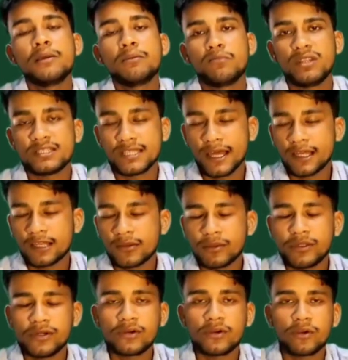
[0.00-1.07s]
please like the
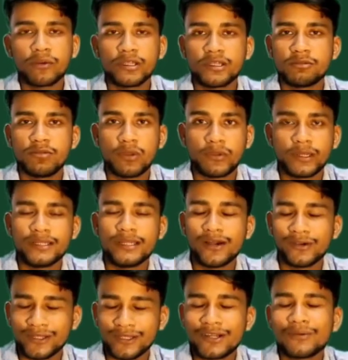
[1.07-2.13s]
video, comment have any
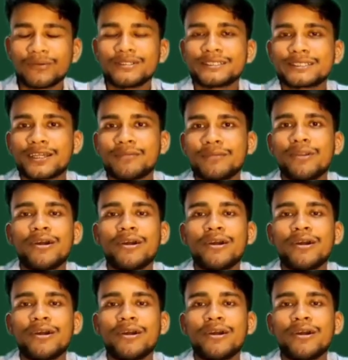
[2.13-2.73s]
doubt in the comment section below,